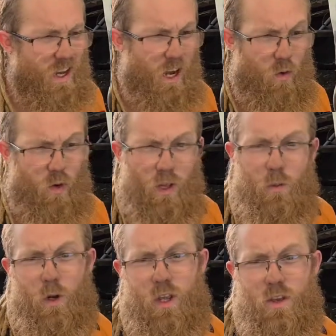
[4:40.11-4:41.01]
I don't really
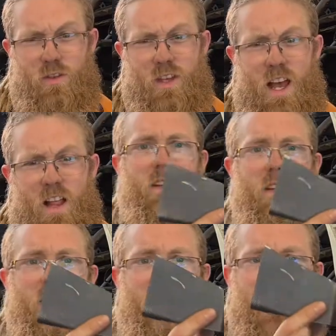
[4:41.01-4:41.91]
want to use gal.
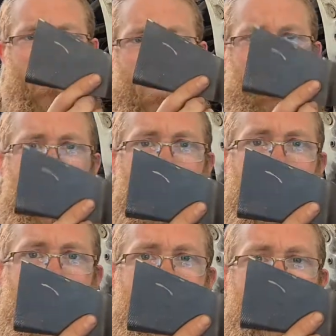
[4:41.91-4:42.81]
That's our plate
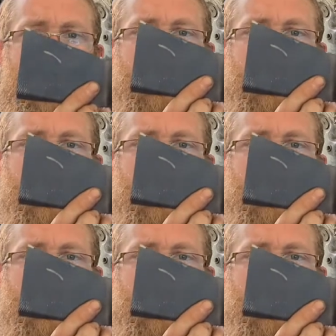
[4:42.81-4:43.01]
there.